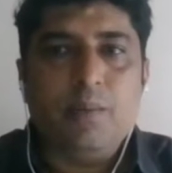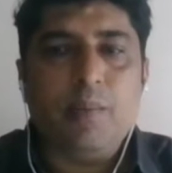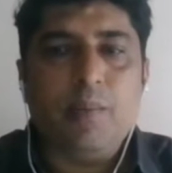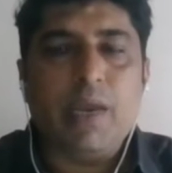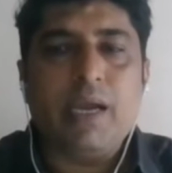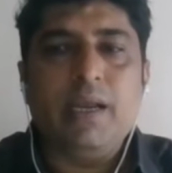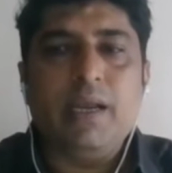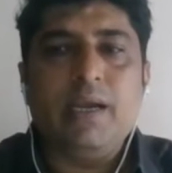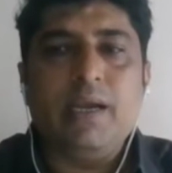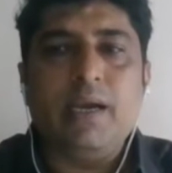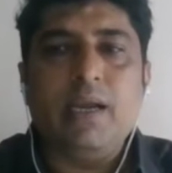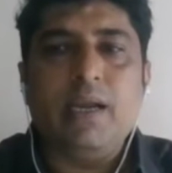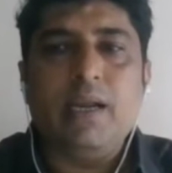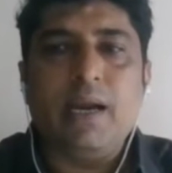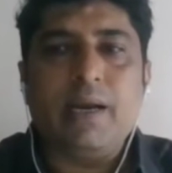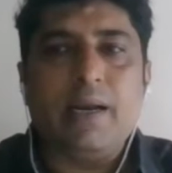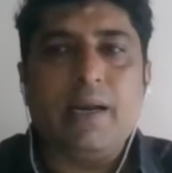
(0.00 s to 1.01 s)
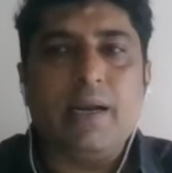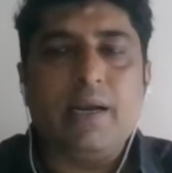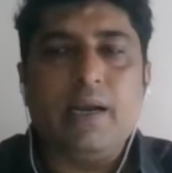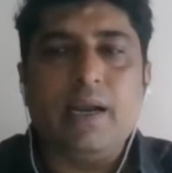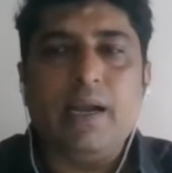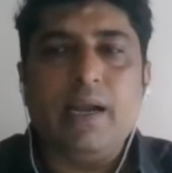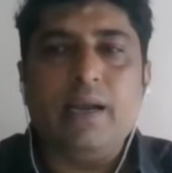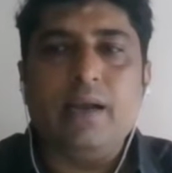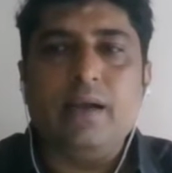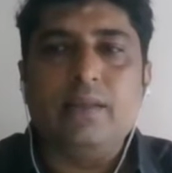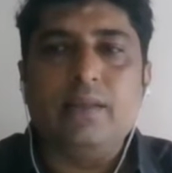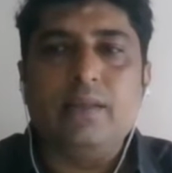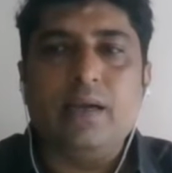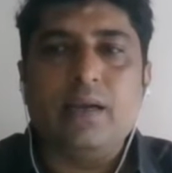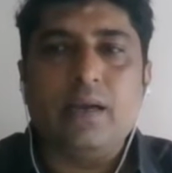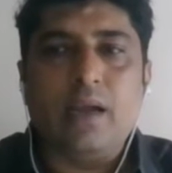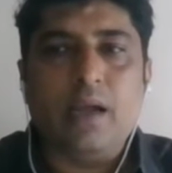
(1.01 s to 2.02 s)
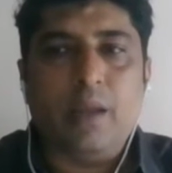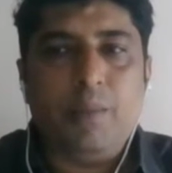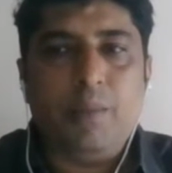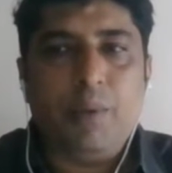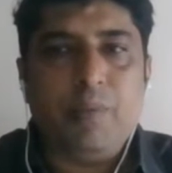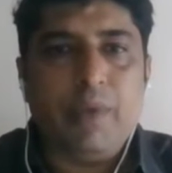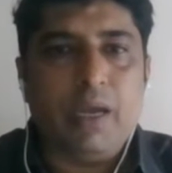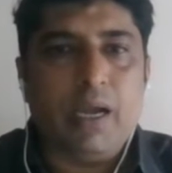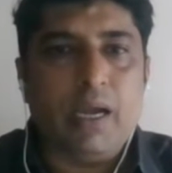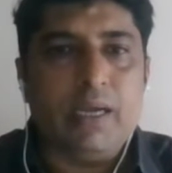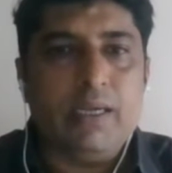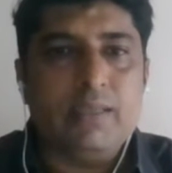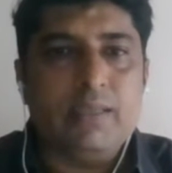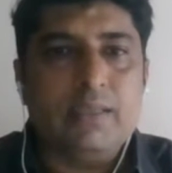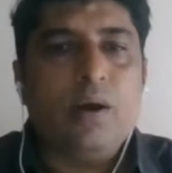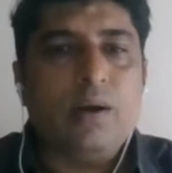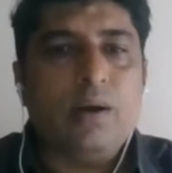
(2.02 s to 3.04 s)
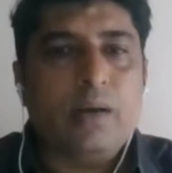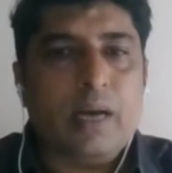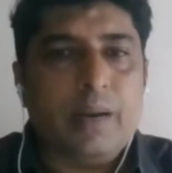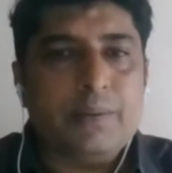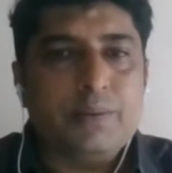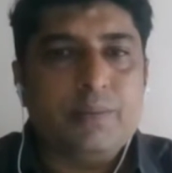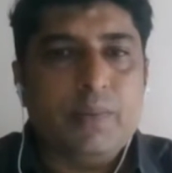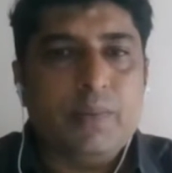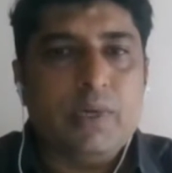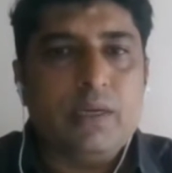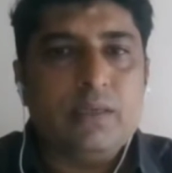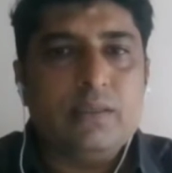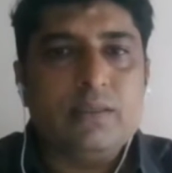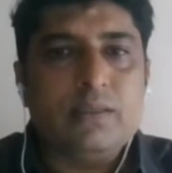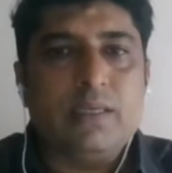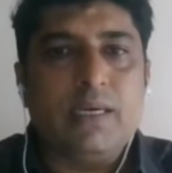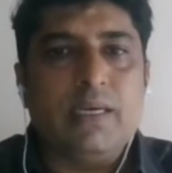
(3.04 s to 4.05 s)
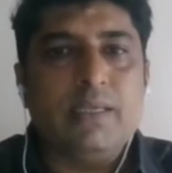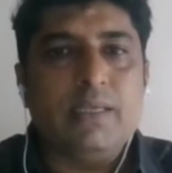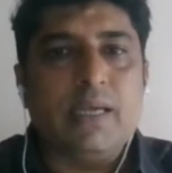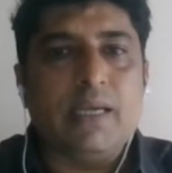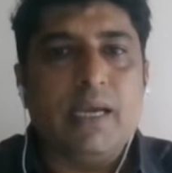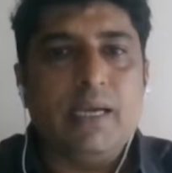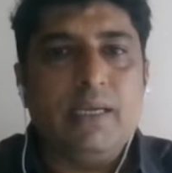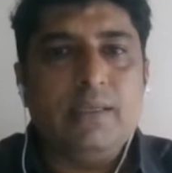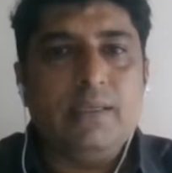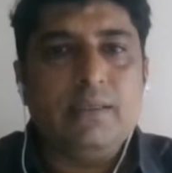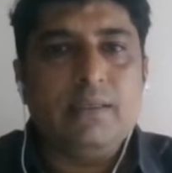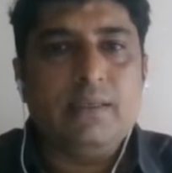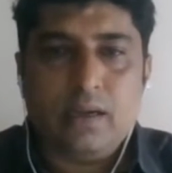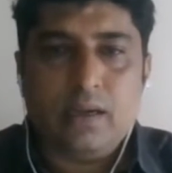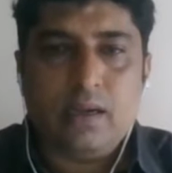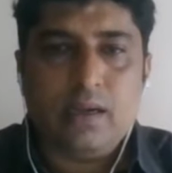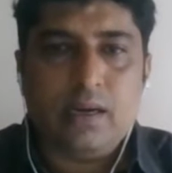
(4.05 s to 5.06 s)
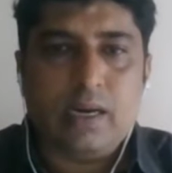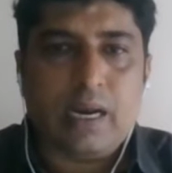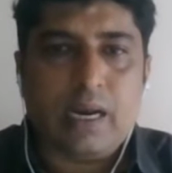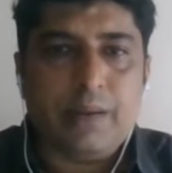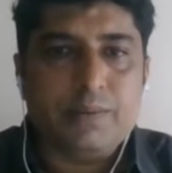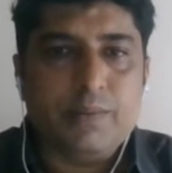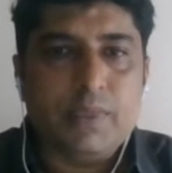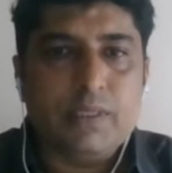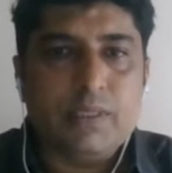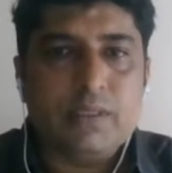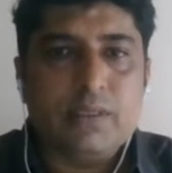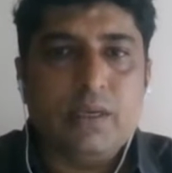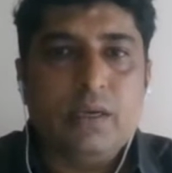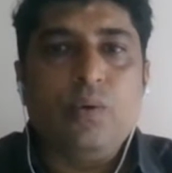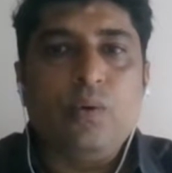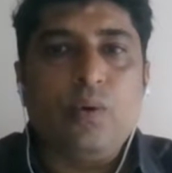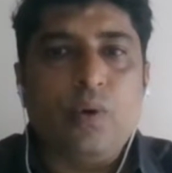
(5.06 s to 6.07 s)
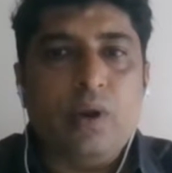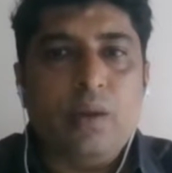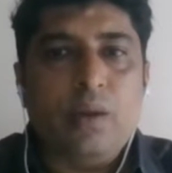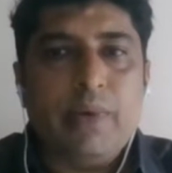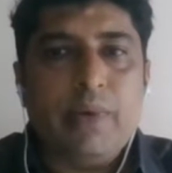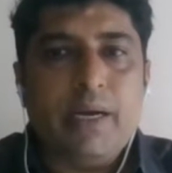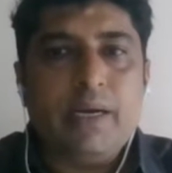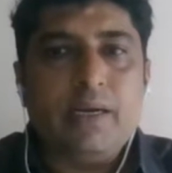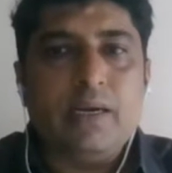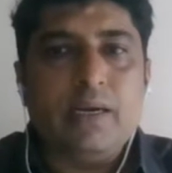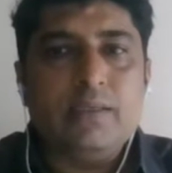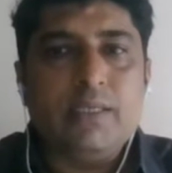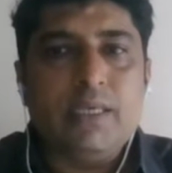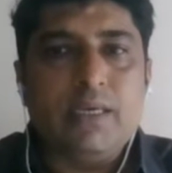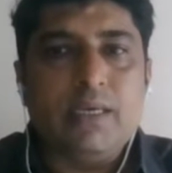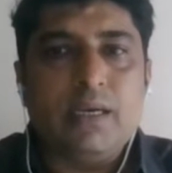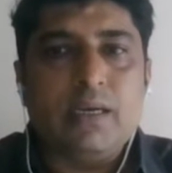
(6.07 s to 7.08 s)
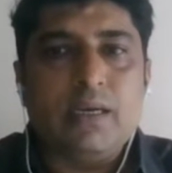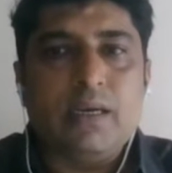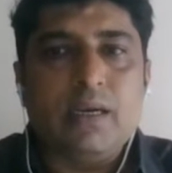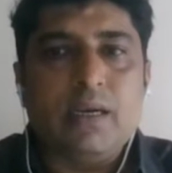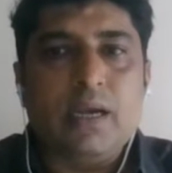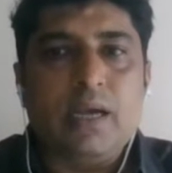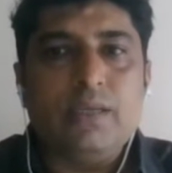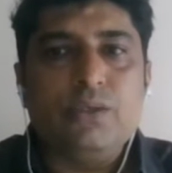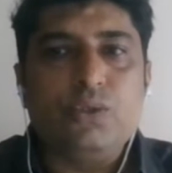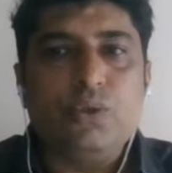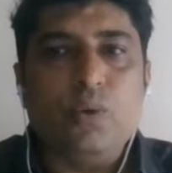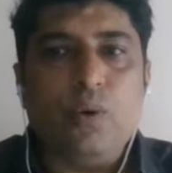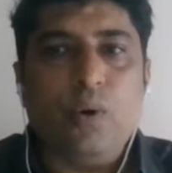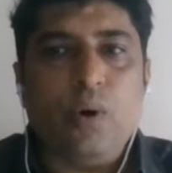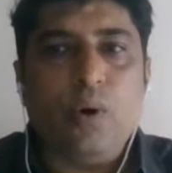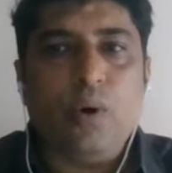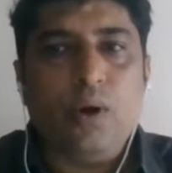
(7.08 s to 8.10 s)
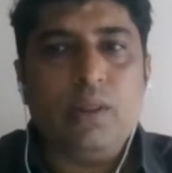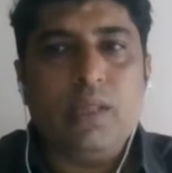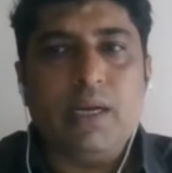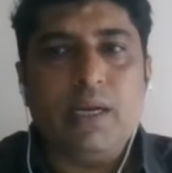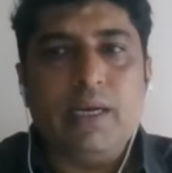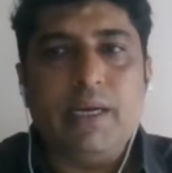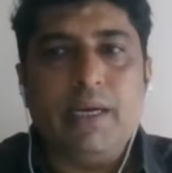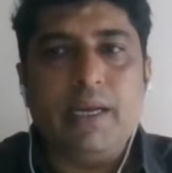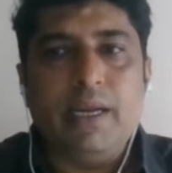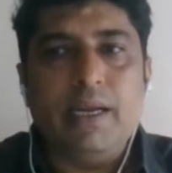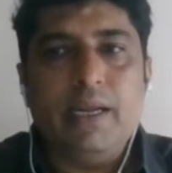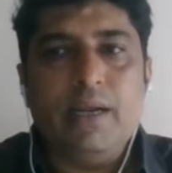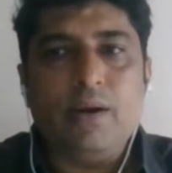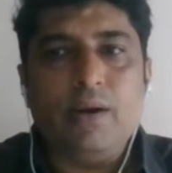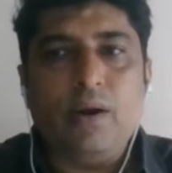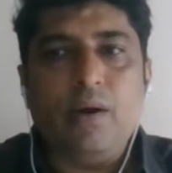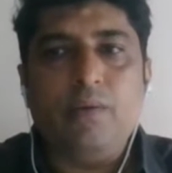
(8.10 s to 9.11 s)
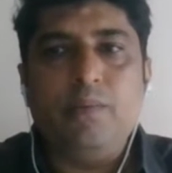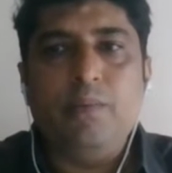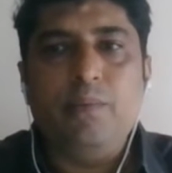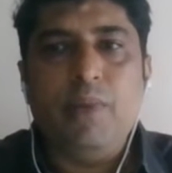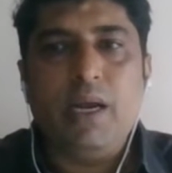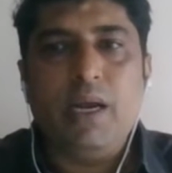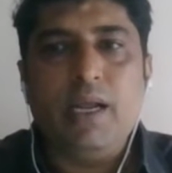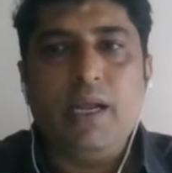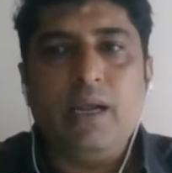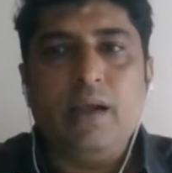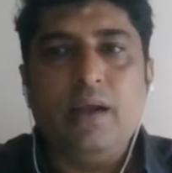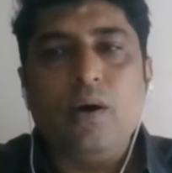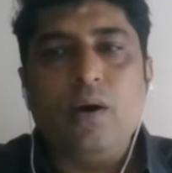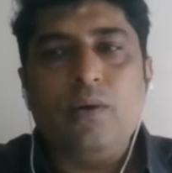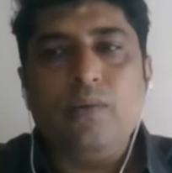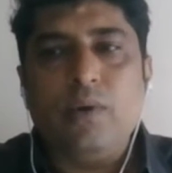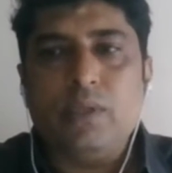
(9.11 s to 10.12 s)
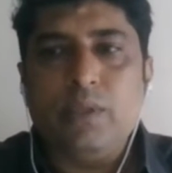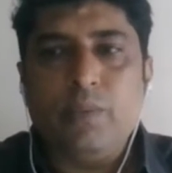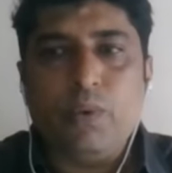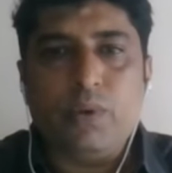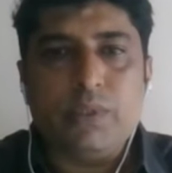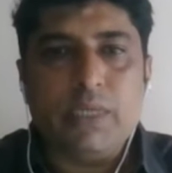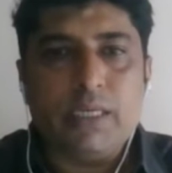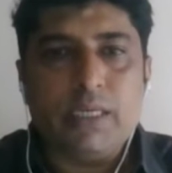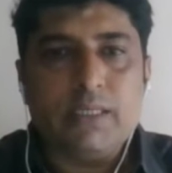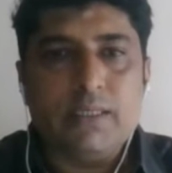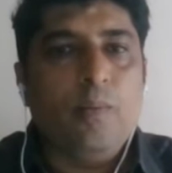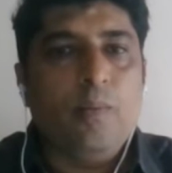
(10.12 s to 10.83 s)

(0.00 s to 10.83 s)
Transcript: mechanical, electrical, and other MEP guys or draftsmen, say design draftsmen, to collaborate, consider, and show all the detailing of building or for the project.